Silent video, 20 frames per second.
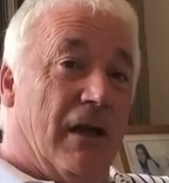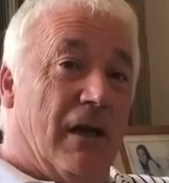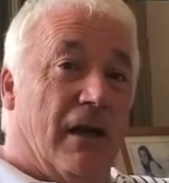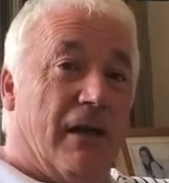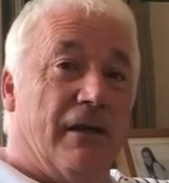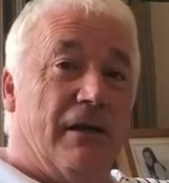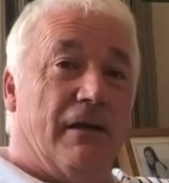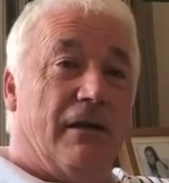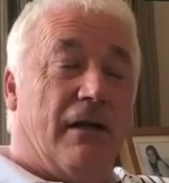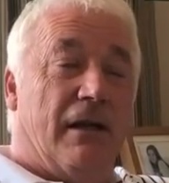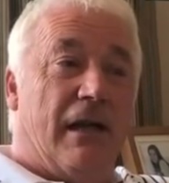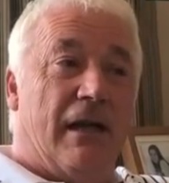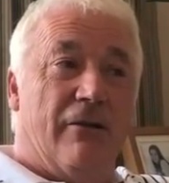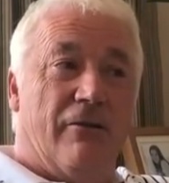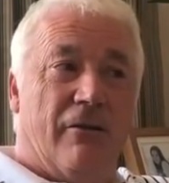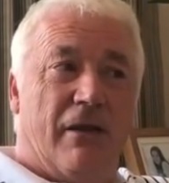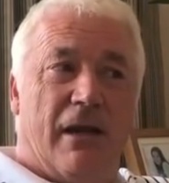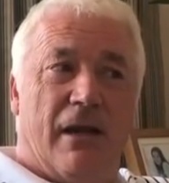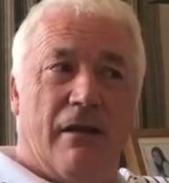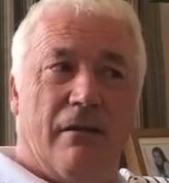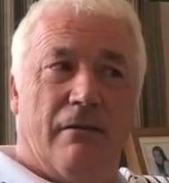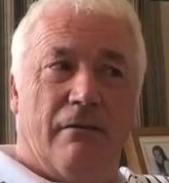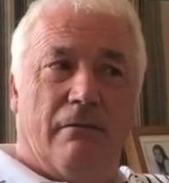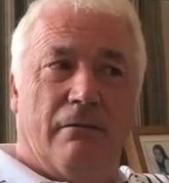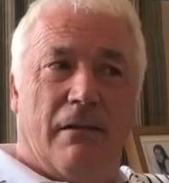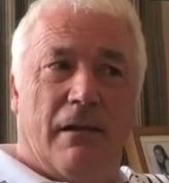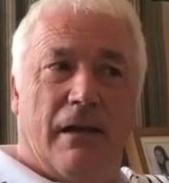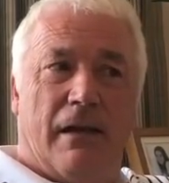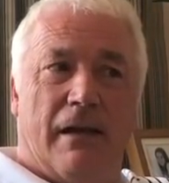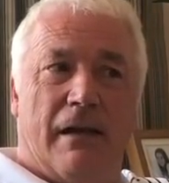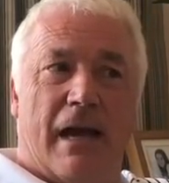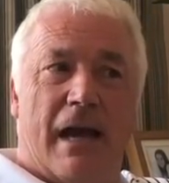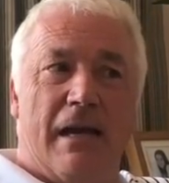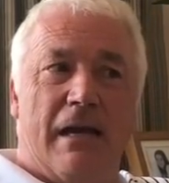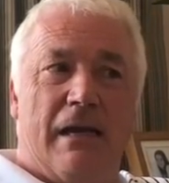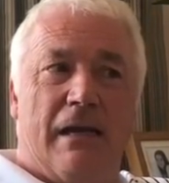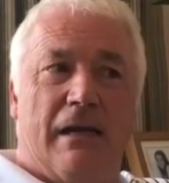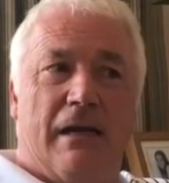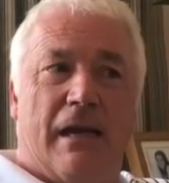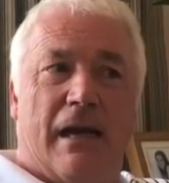And in
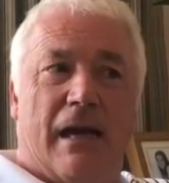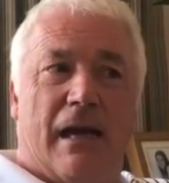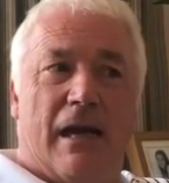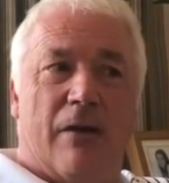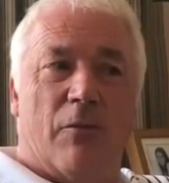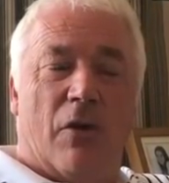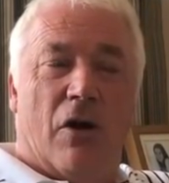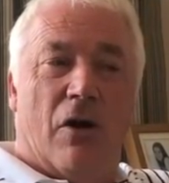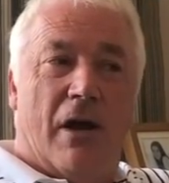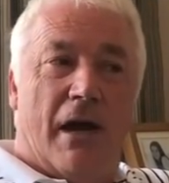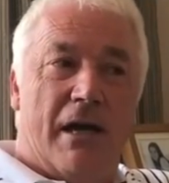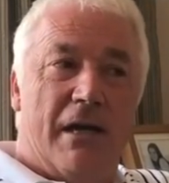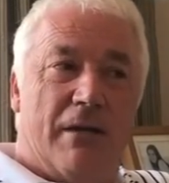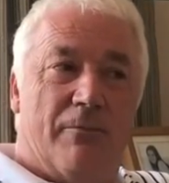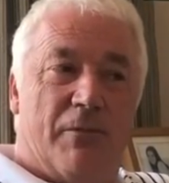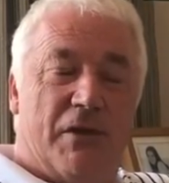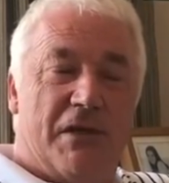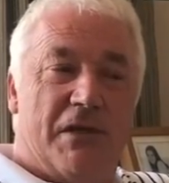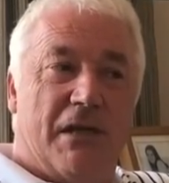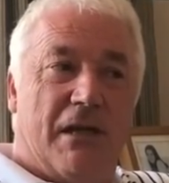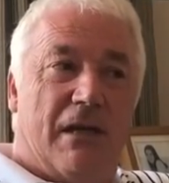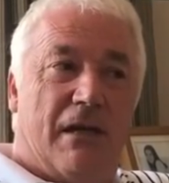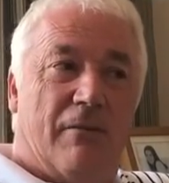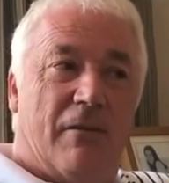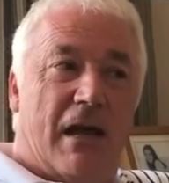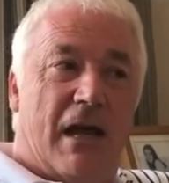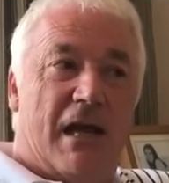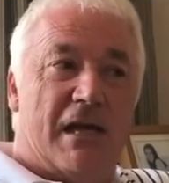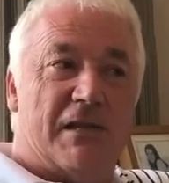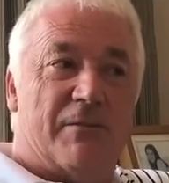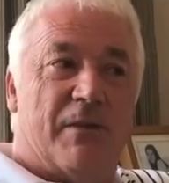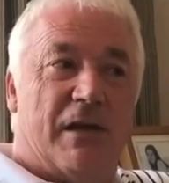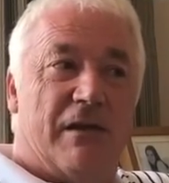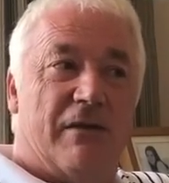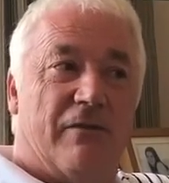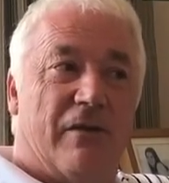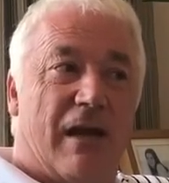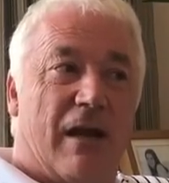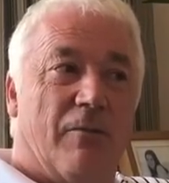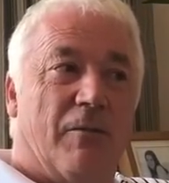any game or any particular
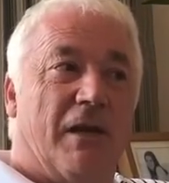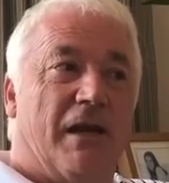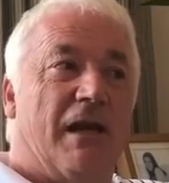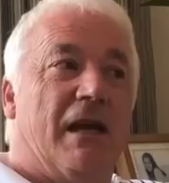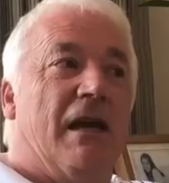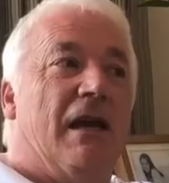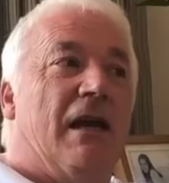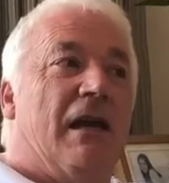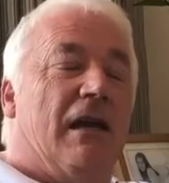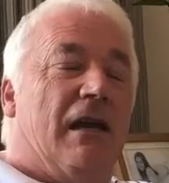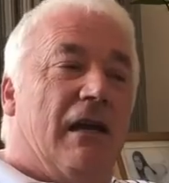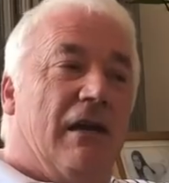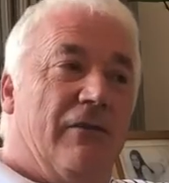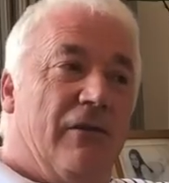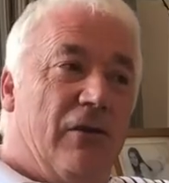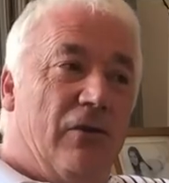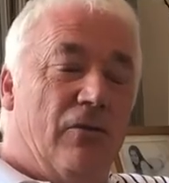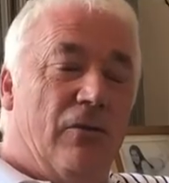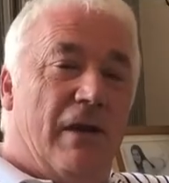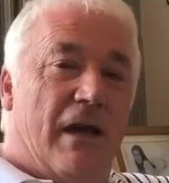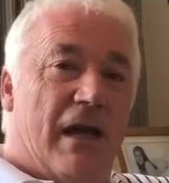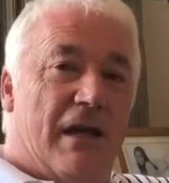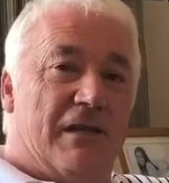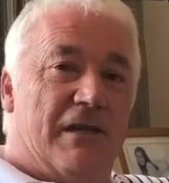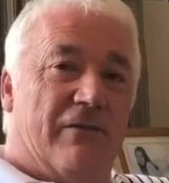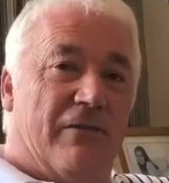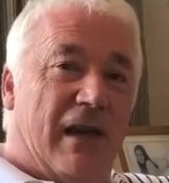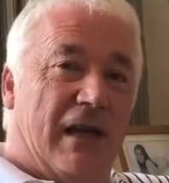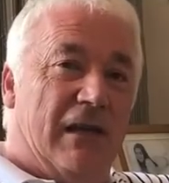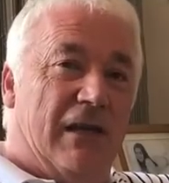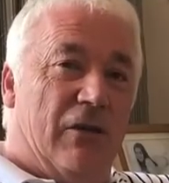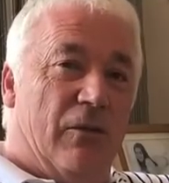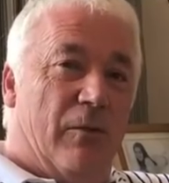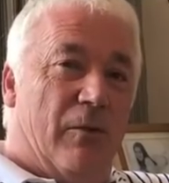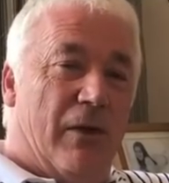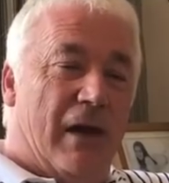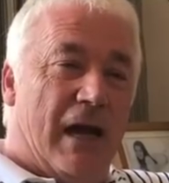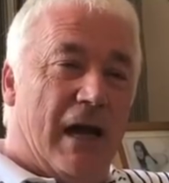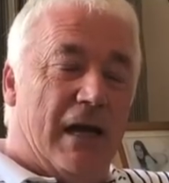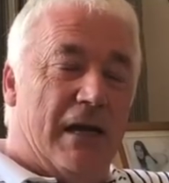aspect of gambling, if you get a value
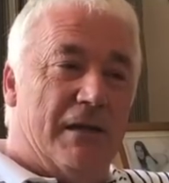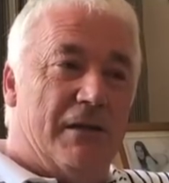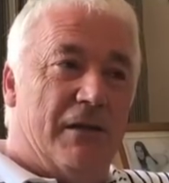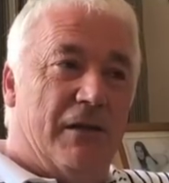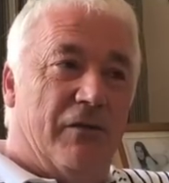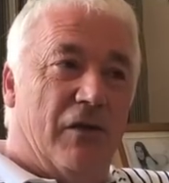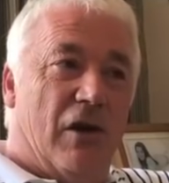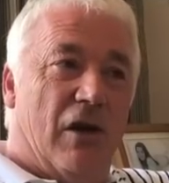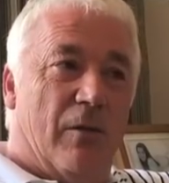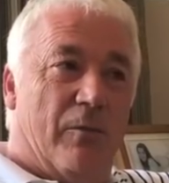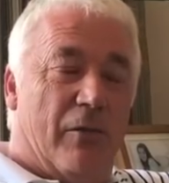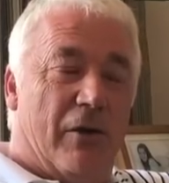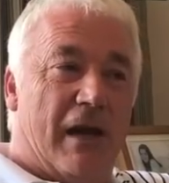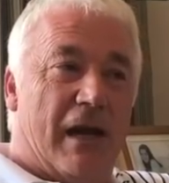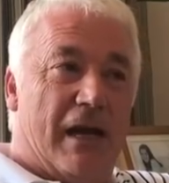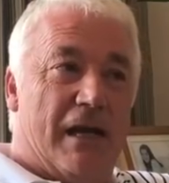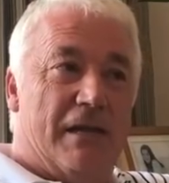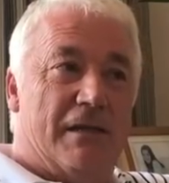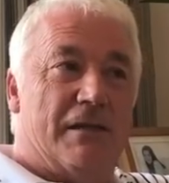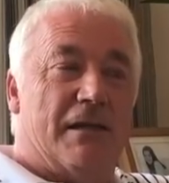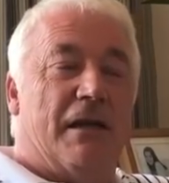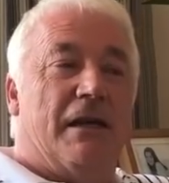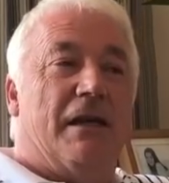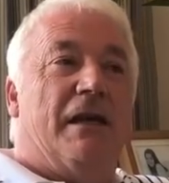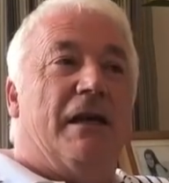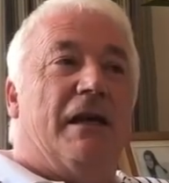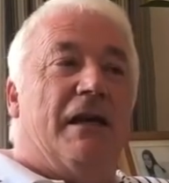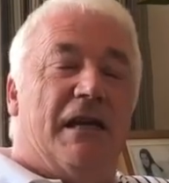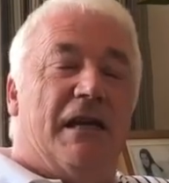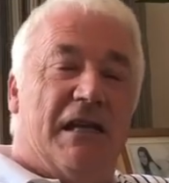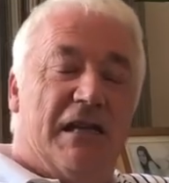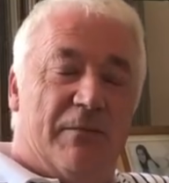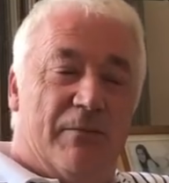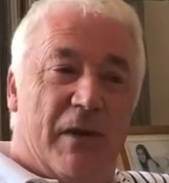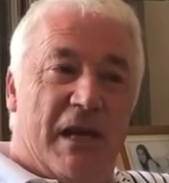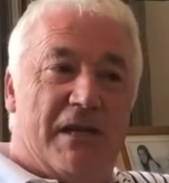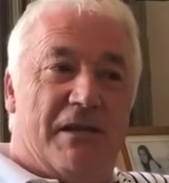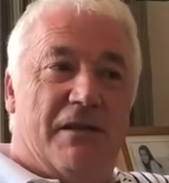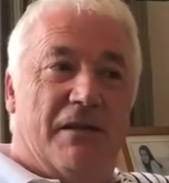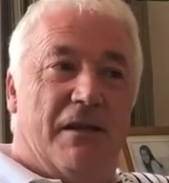price, if your price is
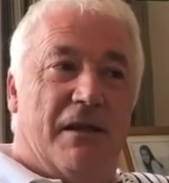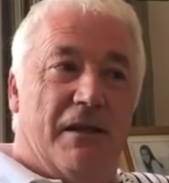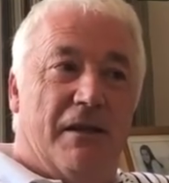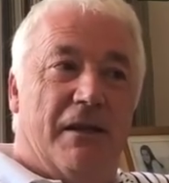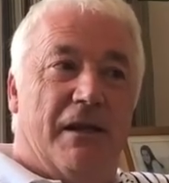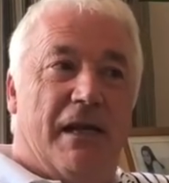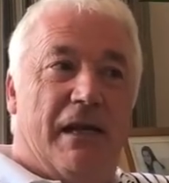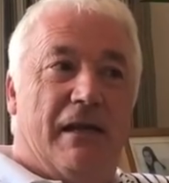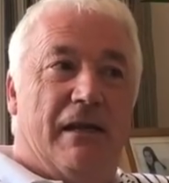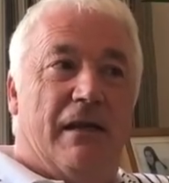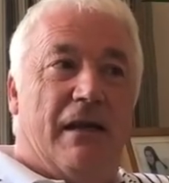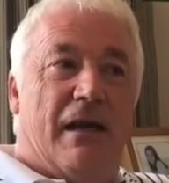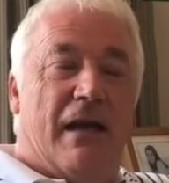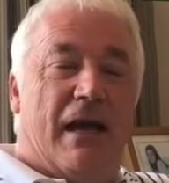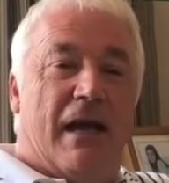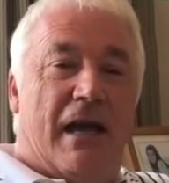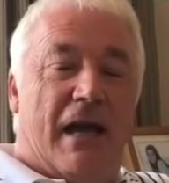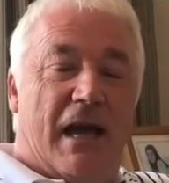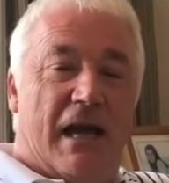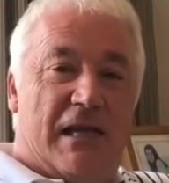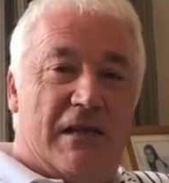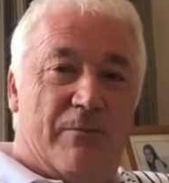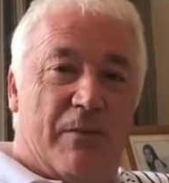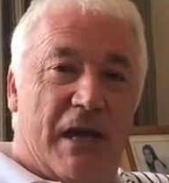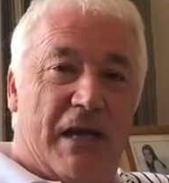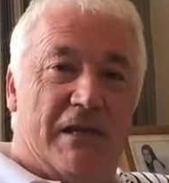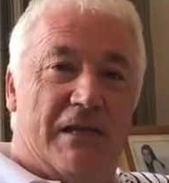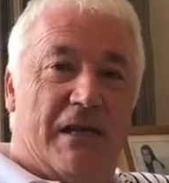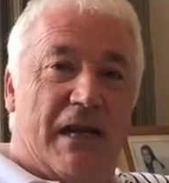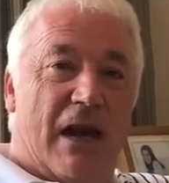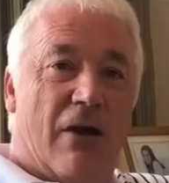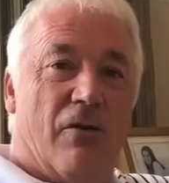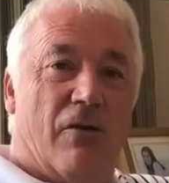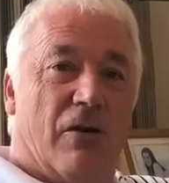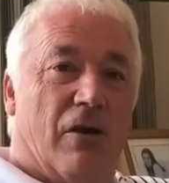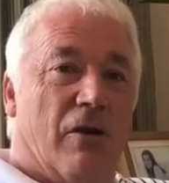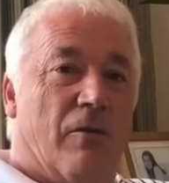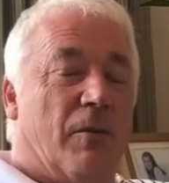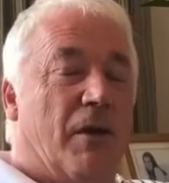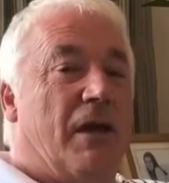better than the expected
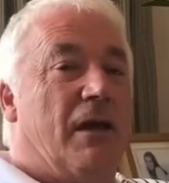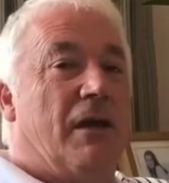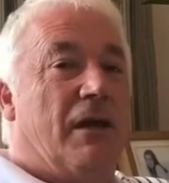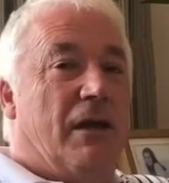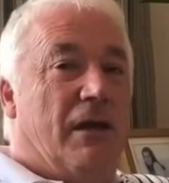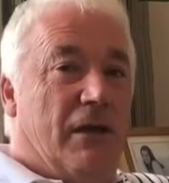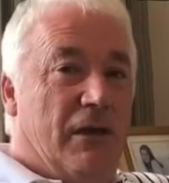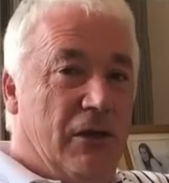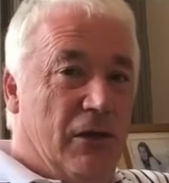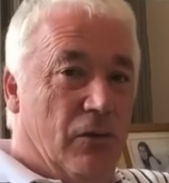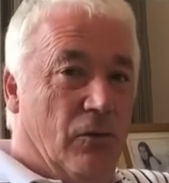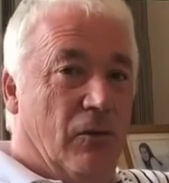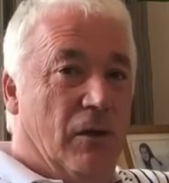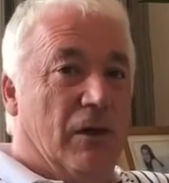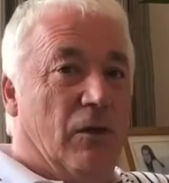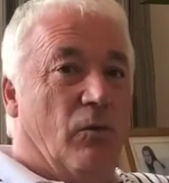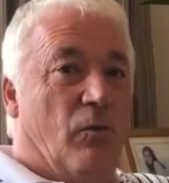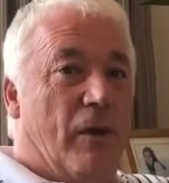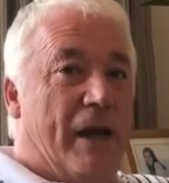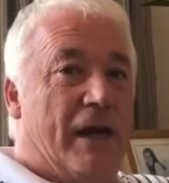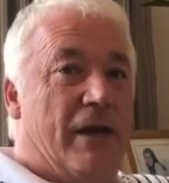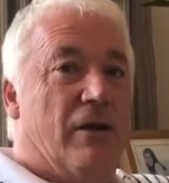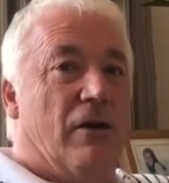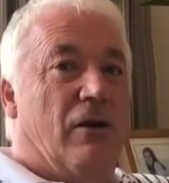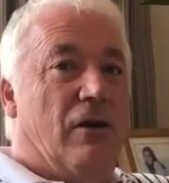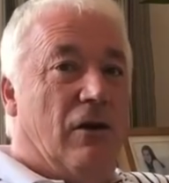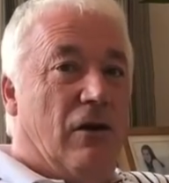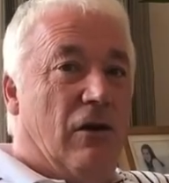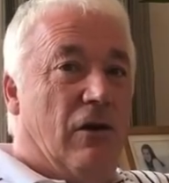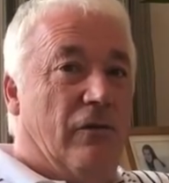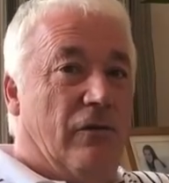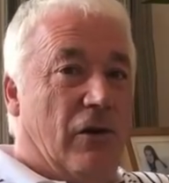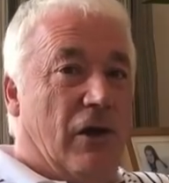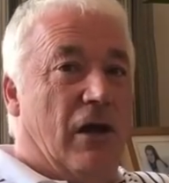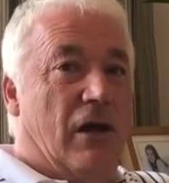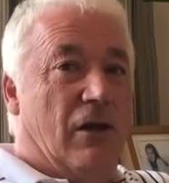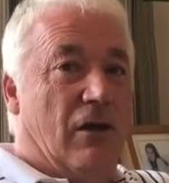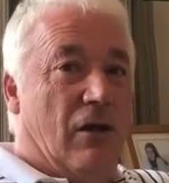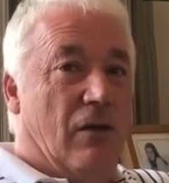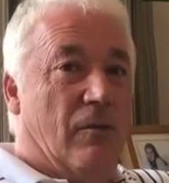outcome, you will win over
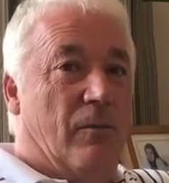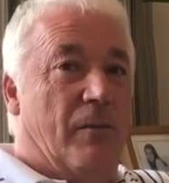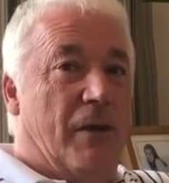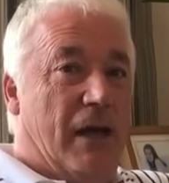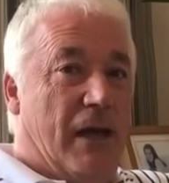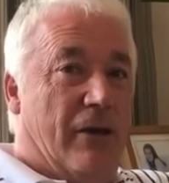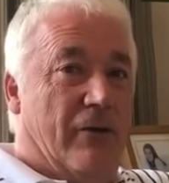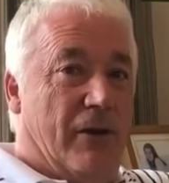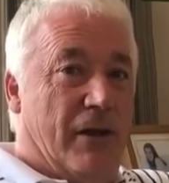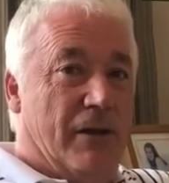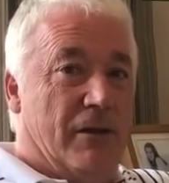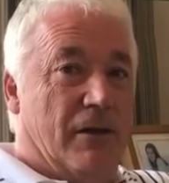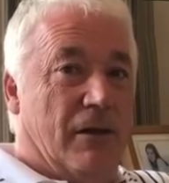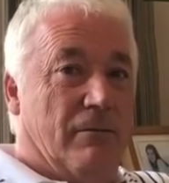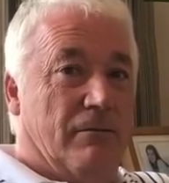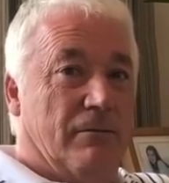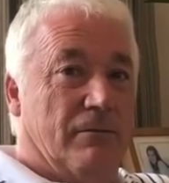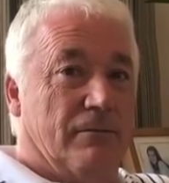a long period.